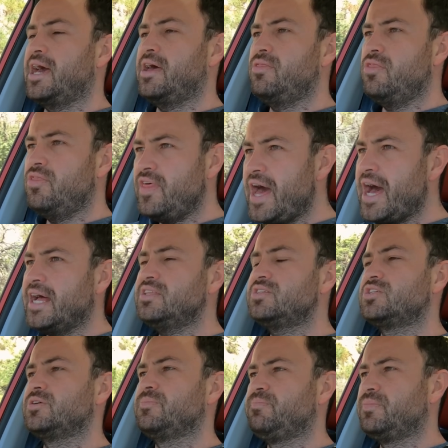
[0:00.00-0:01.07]
And
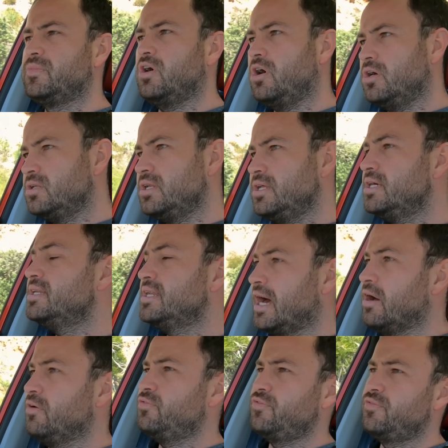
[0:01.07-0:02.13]
that, oddly
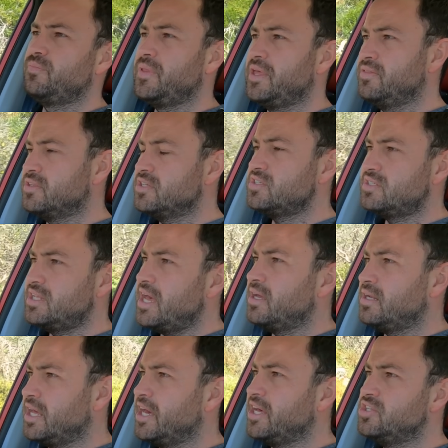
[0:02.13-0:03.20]
enough, in this day
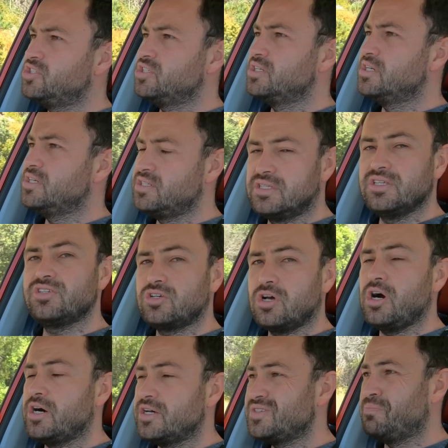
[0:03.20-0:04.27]
and age, is this
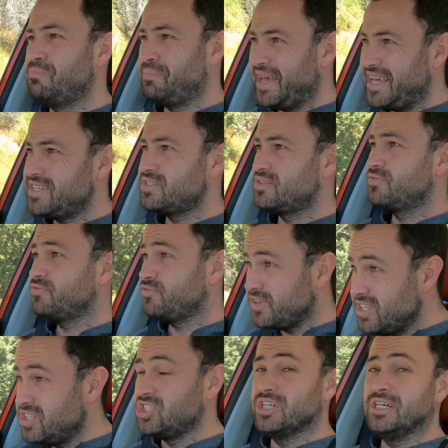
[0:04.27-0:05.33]
car's best
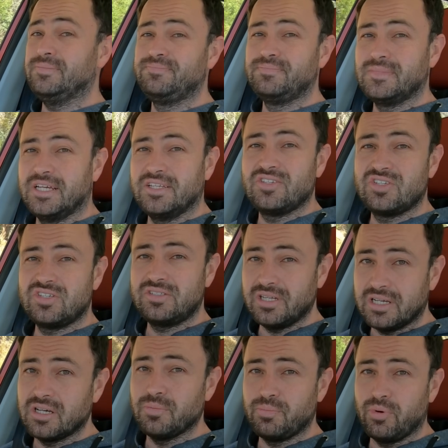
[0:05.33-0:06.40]
feature. It's
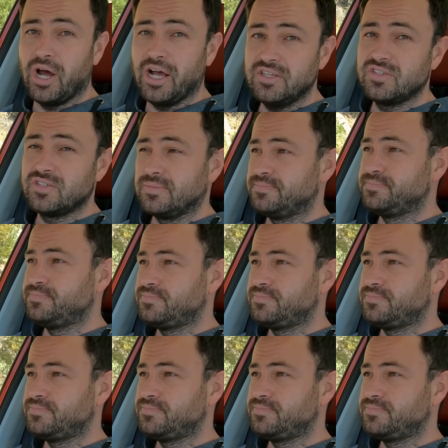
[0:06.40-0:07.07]
sticker price.